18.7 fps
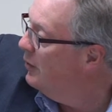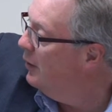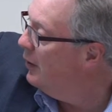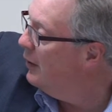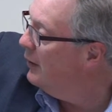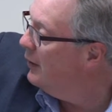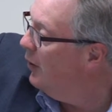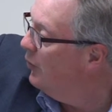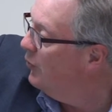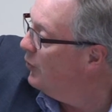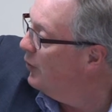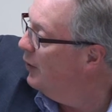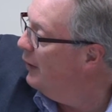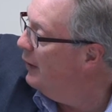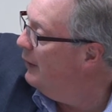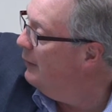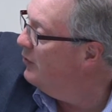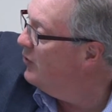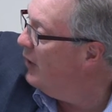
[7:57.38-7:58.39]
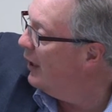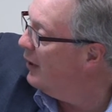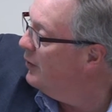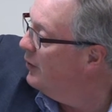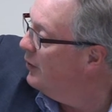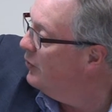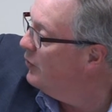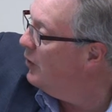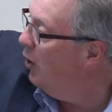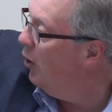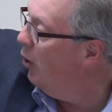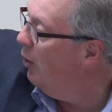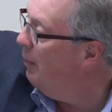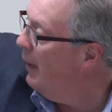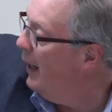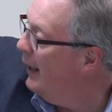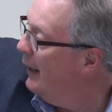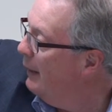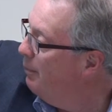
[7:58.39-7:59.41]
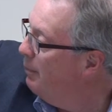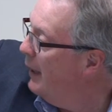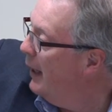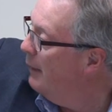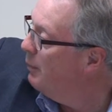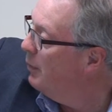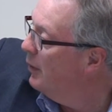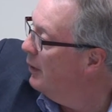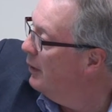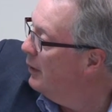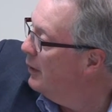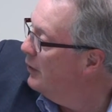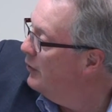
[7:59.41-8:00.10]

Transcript: look at those early sectors, coal, mining, paper,